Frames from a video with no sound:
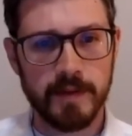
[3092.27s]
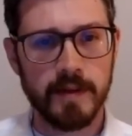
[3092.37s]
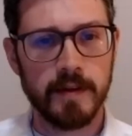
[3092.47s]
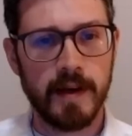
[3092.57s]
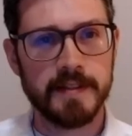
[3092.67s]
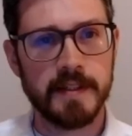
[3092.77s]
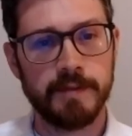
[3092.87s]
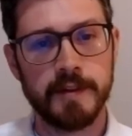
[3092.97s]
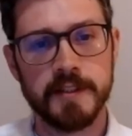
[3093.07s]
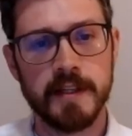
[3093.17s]
the
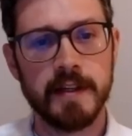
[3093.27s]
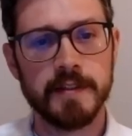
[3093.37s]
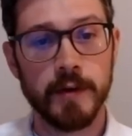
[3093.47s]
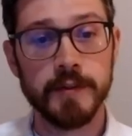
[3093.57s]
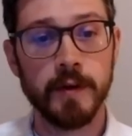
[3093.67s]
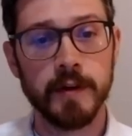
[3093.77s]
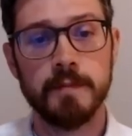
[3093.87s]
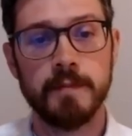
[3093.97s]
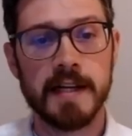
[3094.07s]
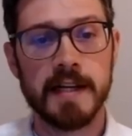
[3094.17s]
SHFSG is also a
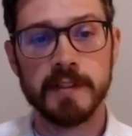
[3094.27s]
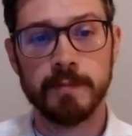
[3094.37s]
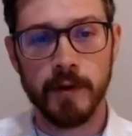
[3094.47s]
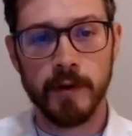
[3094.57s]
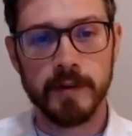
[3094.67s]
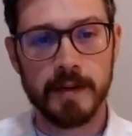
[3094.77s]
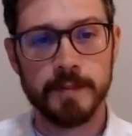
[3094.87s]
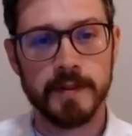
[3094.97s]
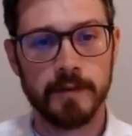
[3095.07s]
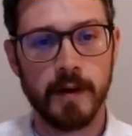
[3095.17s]
good match for some other types of,